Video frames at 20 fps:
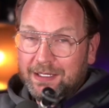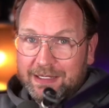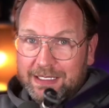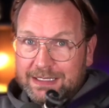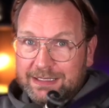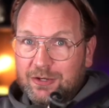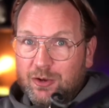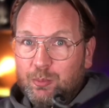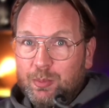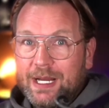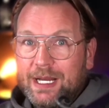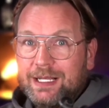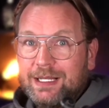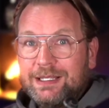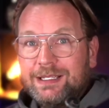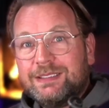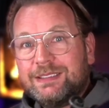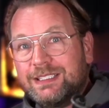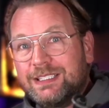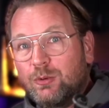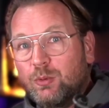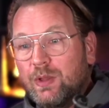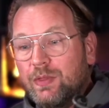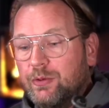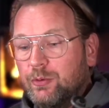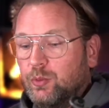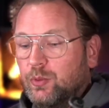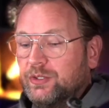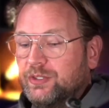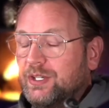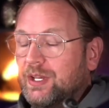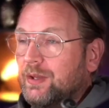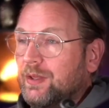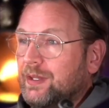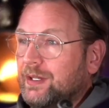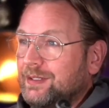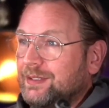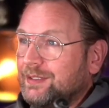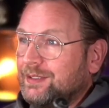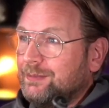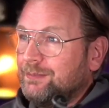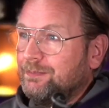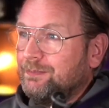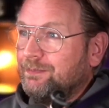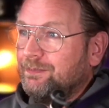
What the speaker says: Let's go back and let's see what the result is.